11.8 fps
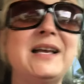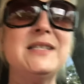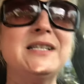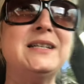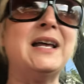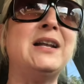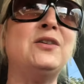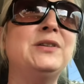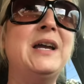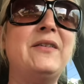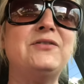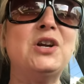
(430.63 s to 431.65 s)
it. I only
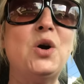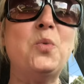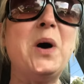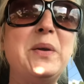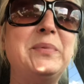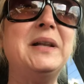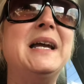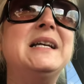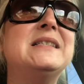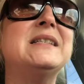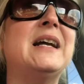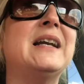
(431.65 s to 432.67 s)
have to go one
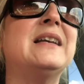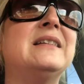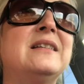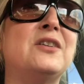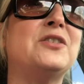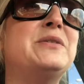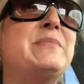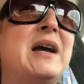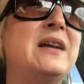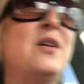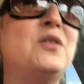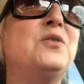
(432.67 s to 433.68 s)
place, and I can hurry
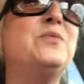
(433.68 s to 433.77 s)
back home